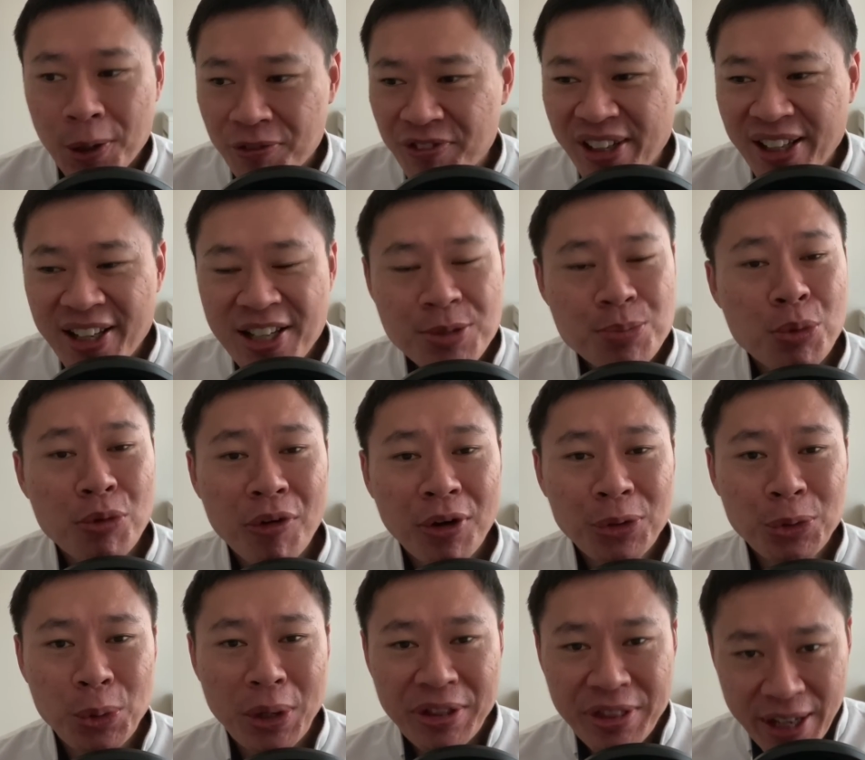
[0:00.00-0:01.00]
With that, let's move
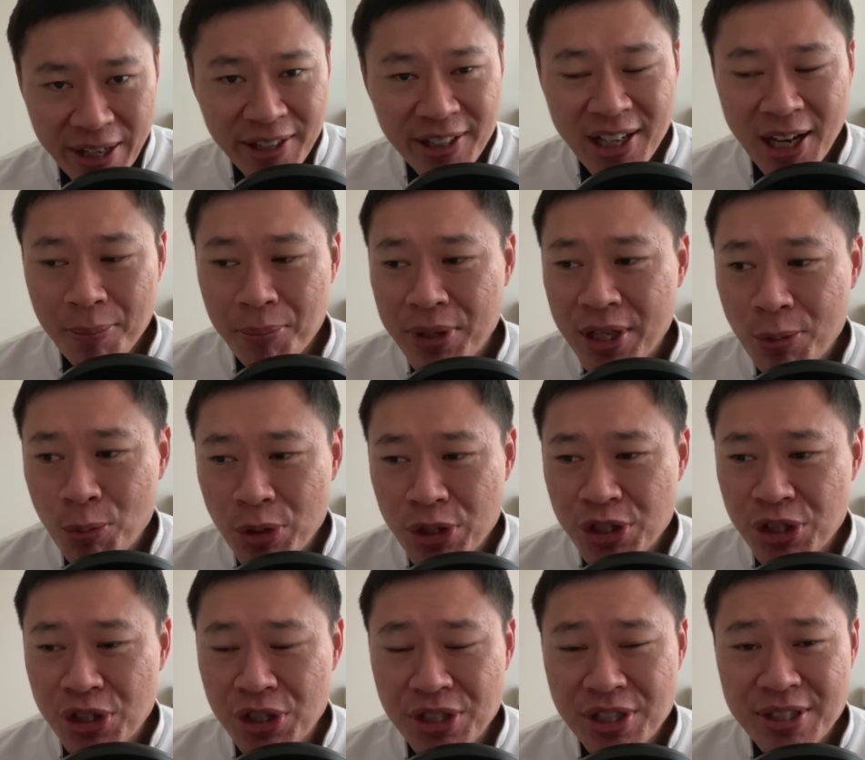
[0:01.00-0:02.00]
on to another company
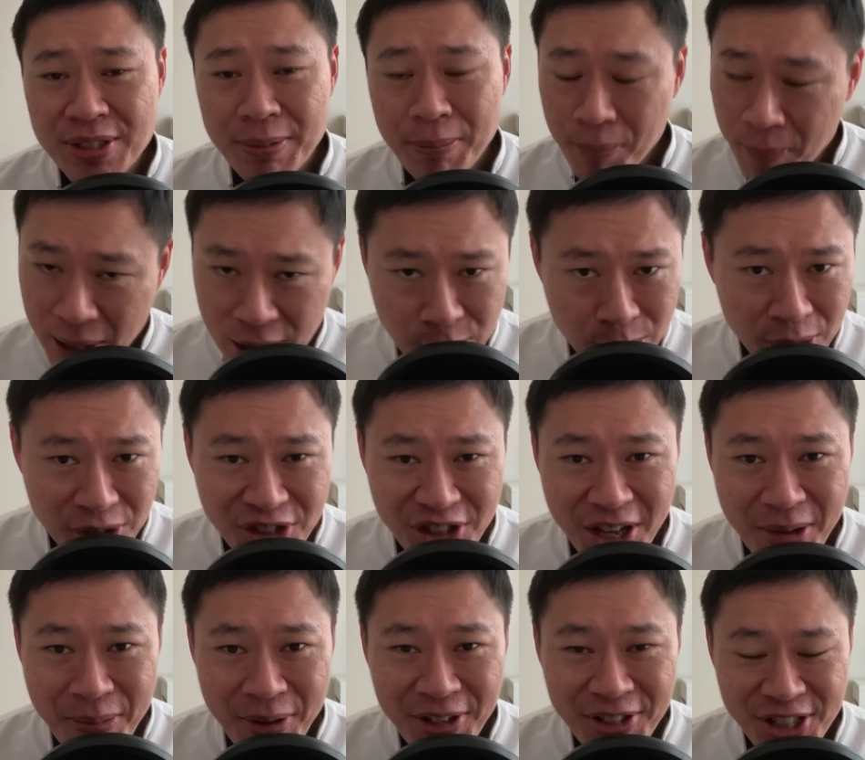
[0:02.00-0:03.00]
which is much more
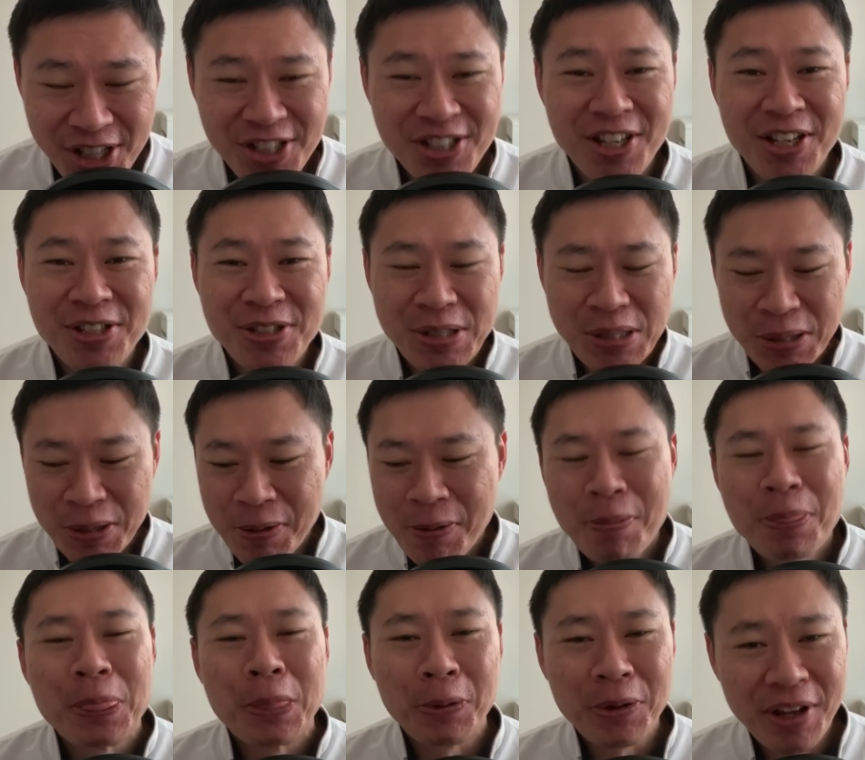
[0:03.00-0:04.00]
stable, just in case you
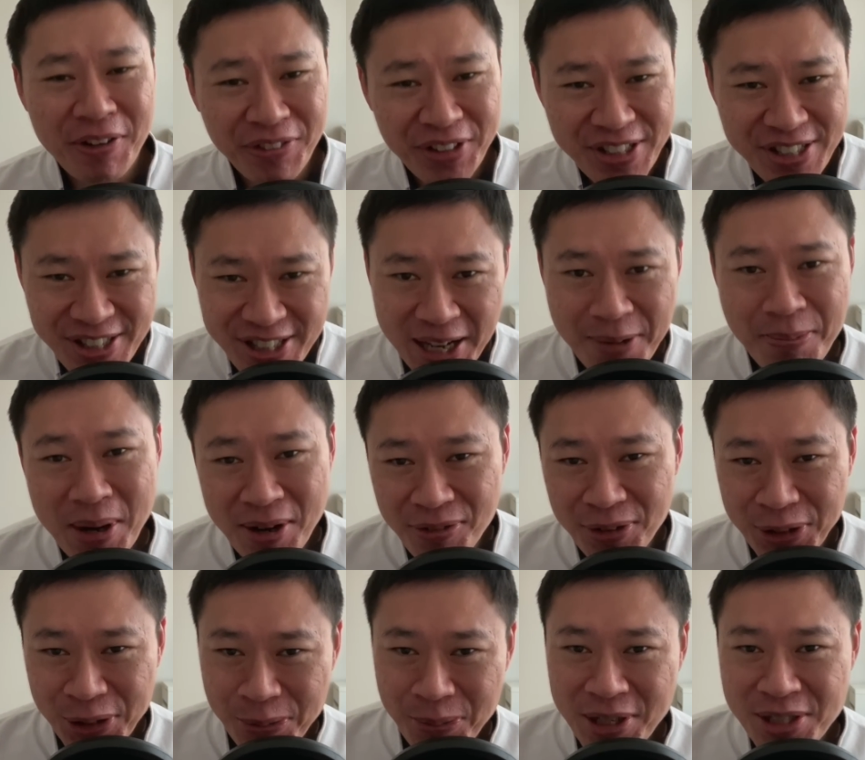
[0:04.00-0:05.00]
don't have the stomach
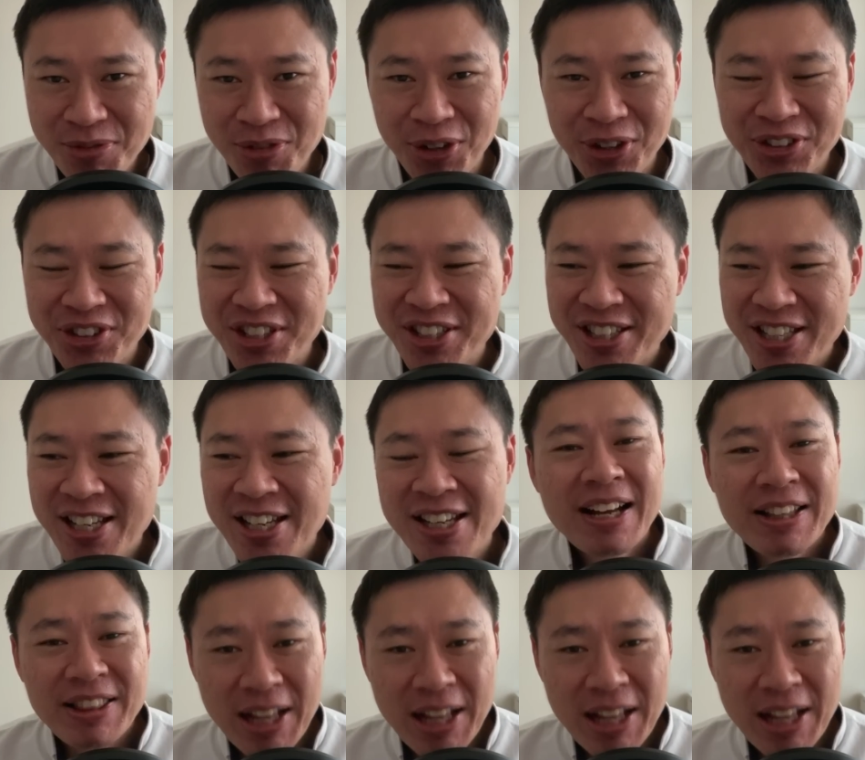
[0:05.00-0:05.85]
for too much volatility.